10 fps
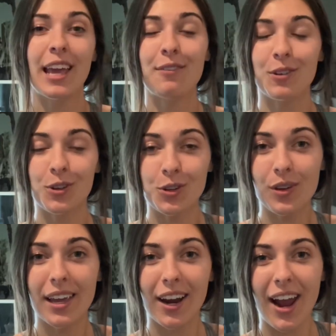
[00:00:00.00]
you're new
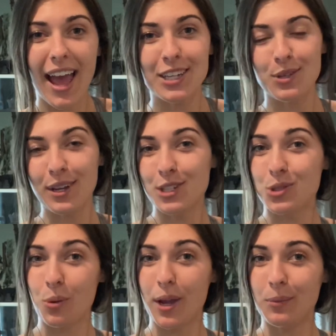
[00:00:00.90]
here and you
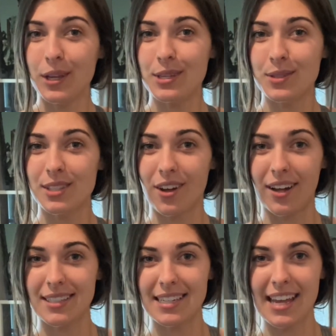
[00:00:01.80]
enjoyed what you saw
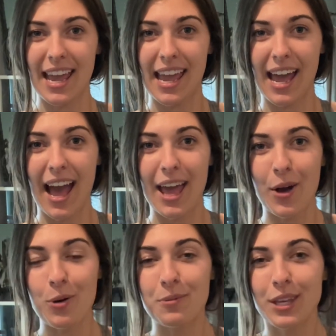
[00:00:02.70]
today, I
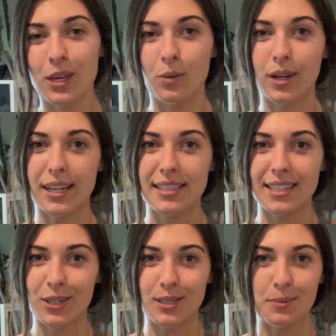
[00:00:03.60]
hope that you would
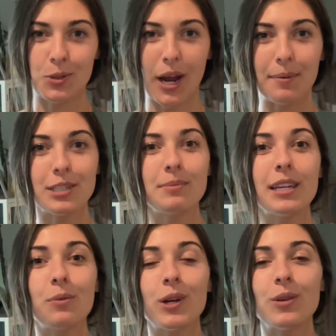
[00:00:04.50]
consider subscribing to me
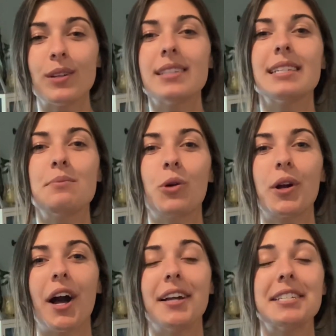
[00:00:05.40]
where you can see more
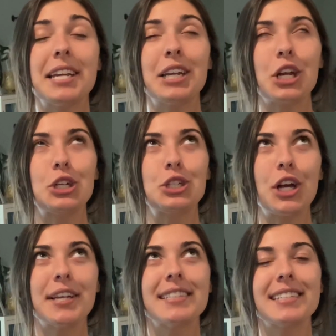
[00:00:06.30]
content
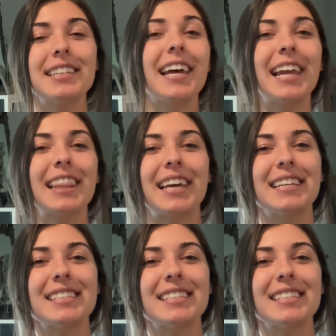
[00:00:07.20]
just like this.